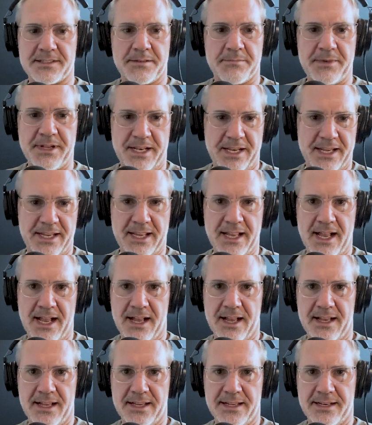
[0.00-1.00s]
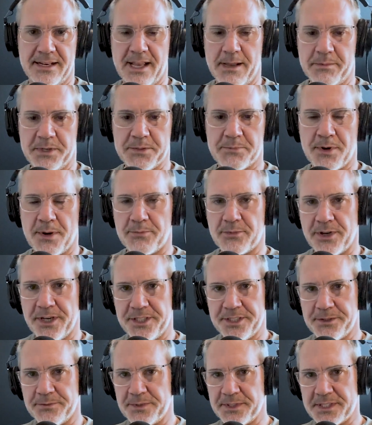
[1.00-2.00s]
depending on how much
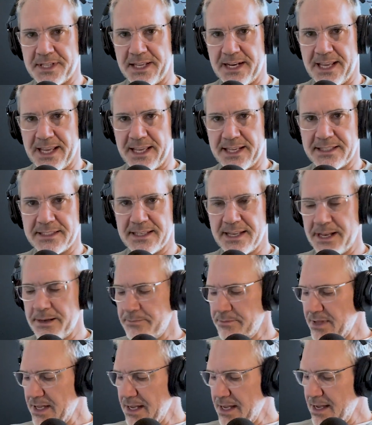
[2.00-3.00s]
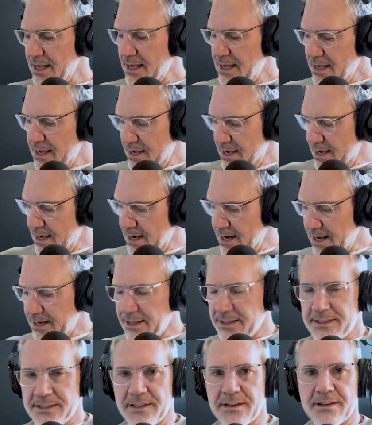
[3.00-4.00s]
preparation was done ahead of time. And I
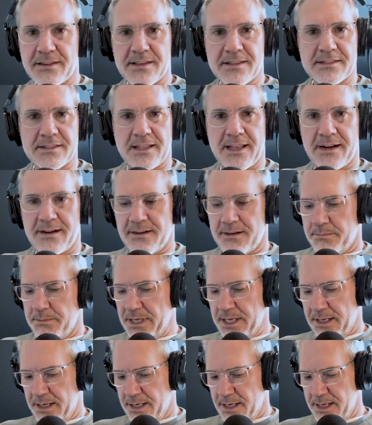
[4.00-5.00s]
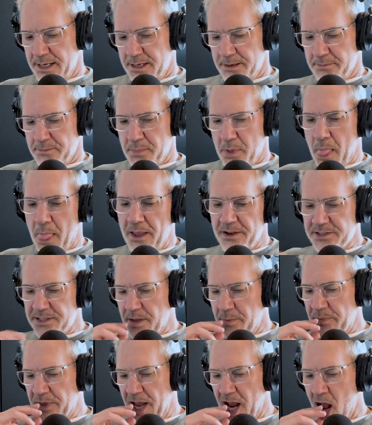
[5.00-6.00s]
consider this letter to be
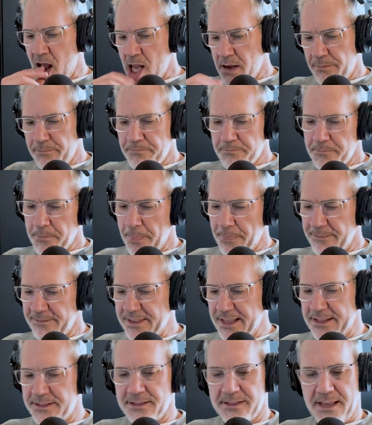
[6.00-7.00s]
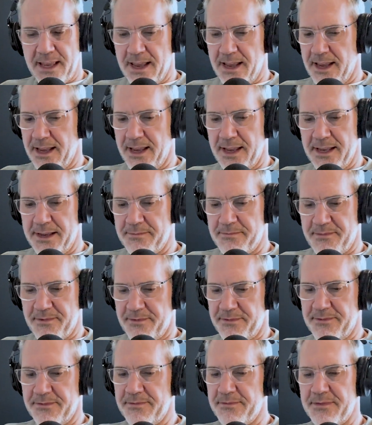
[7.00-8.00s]
something that's a
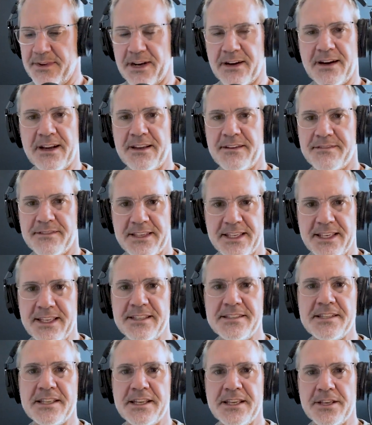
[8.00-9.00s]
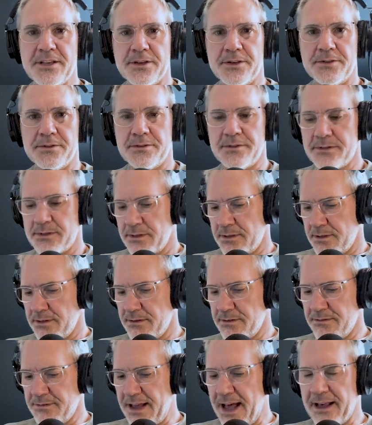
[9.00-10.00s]
very easy-to-use,
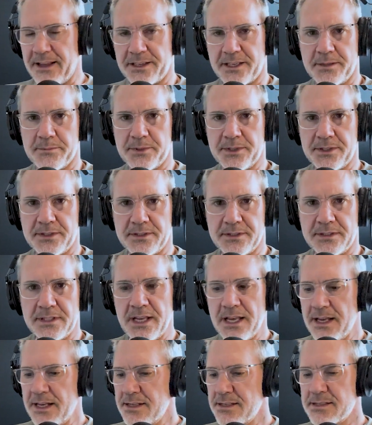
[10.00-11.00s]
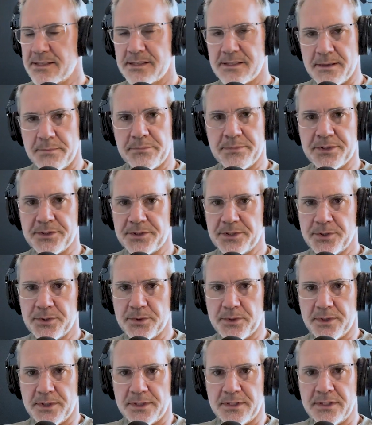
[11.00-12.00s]
valuable, simple
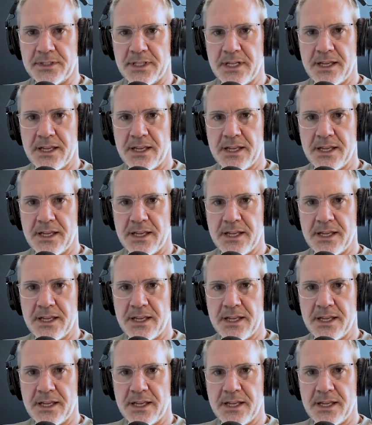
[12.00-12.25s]
tool